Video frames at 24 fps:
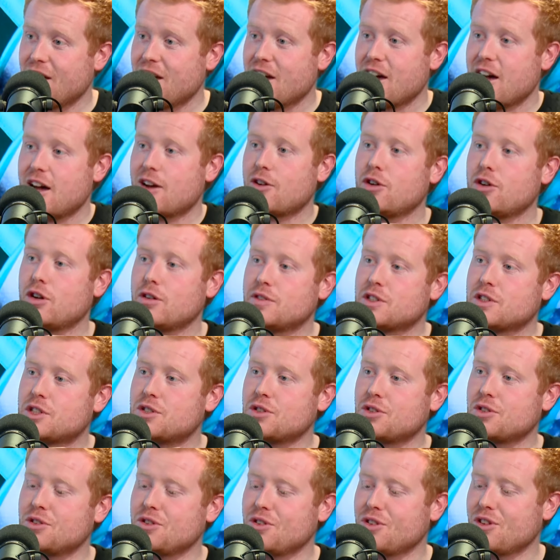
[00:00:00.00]
And all of a
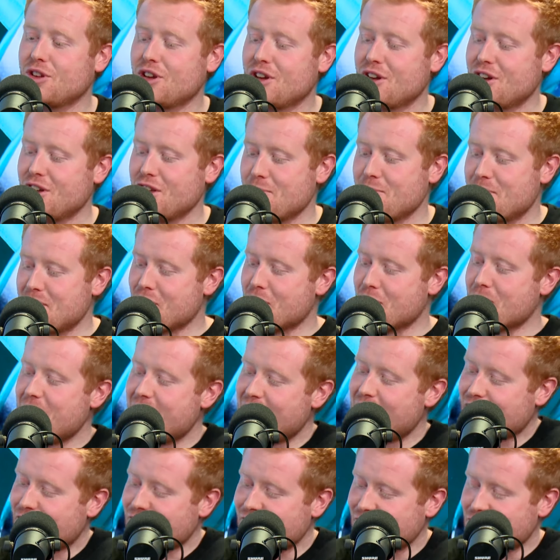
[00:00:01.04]
sudden you become
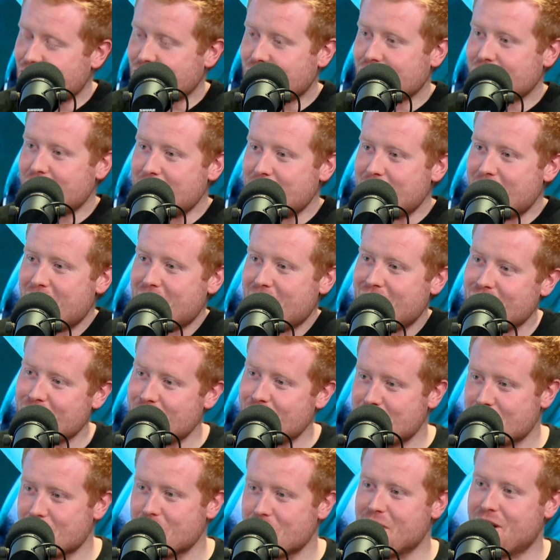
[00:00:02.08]
better at your time off and you
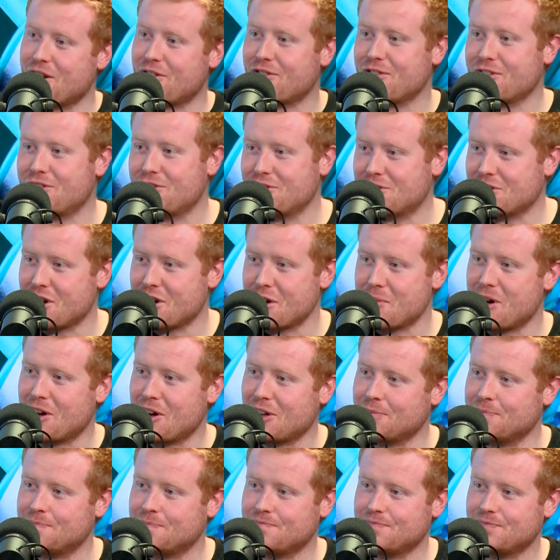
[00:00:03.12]
become better at your time
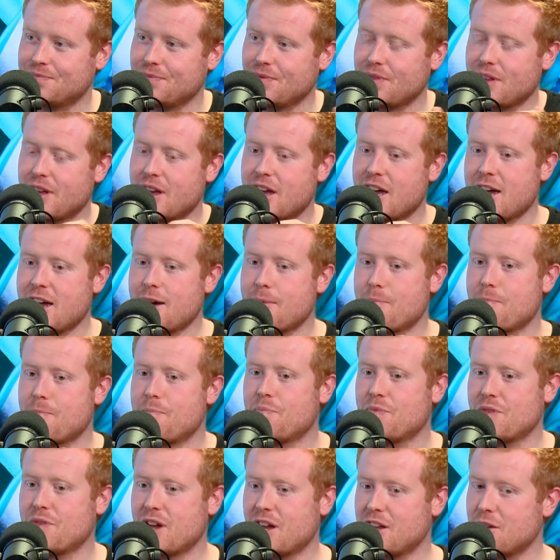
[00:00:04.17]
on. And
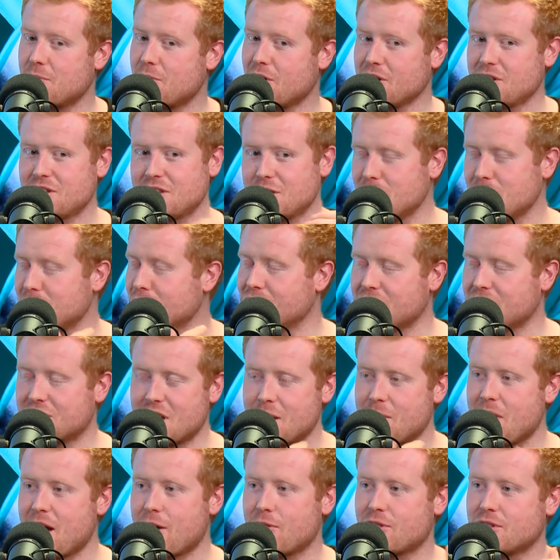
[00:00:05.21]
you might still be doing the
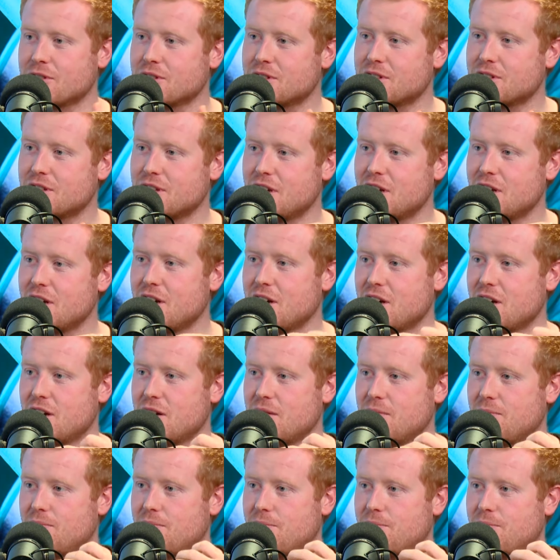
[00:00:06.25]
same hours,
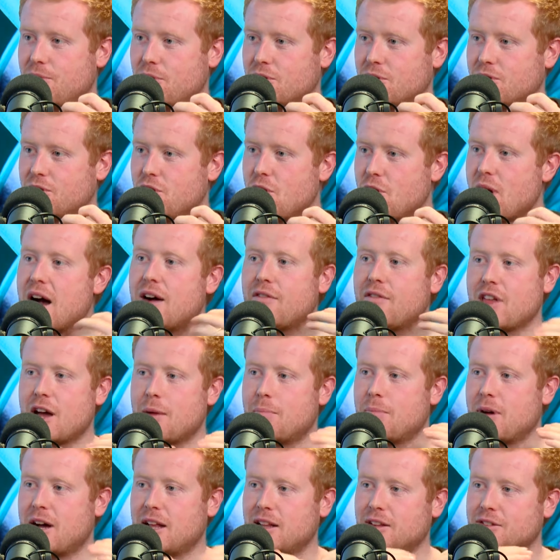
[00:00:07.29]
but you have
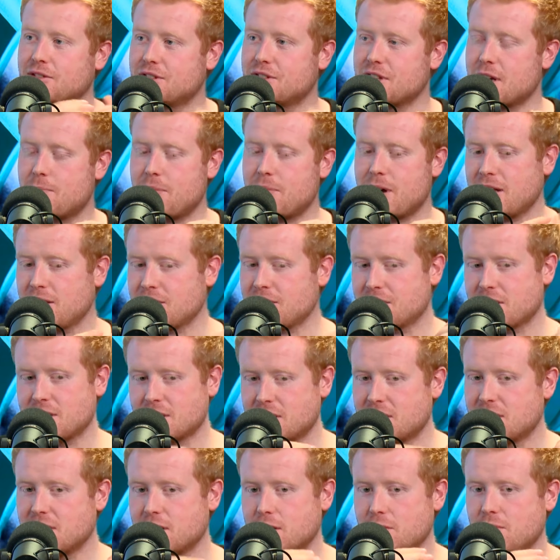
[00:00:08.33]
that balance. That balance can
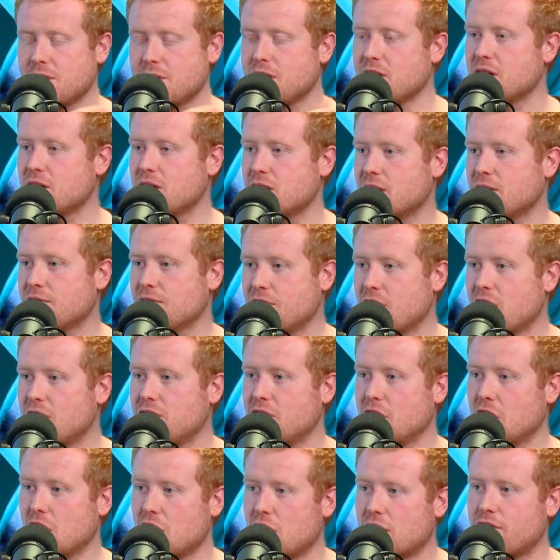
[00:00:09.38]
still be involve
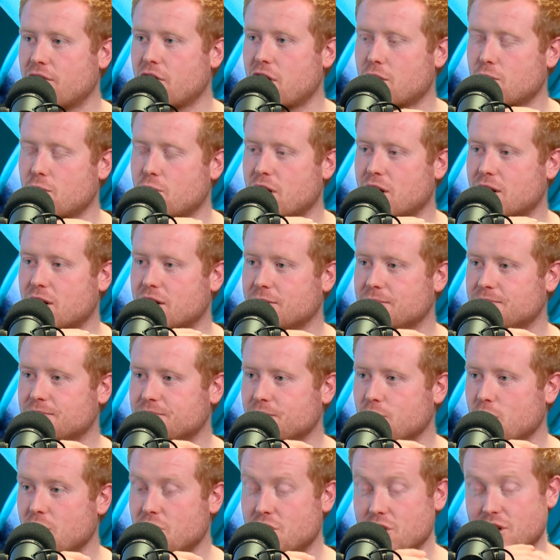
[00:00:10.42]
a lot of hard work,
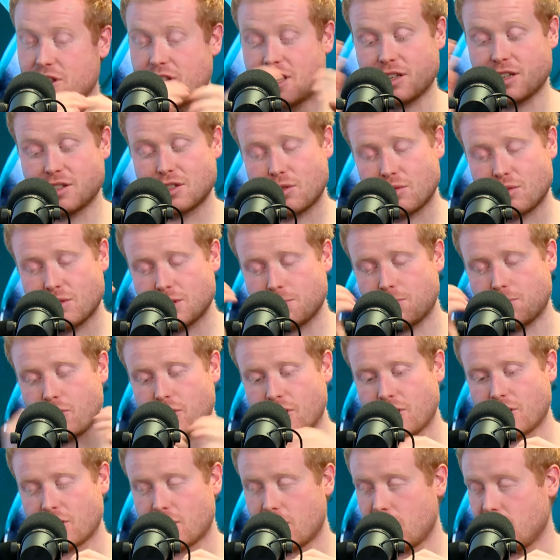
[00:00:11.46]
which I think is always a
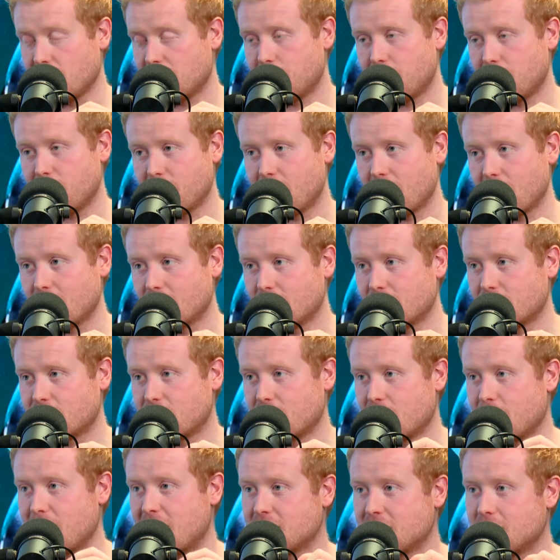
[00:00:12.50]
point that I like to point out
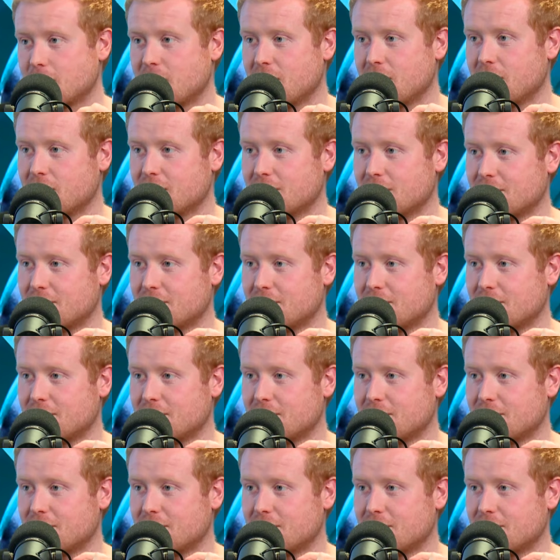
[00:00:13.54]
when I'm asked about it.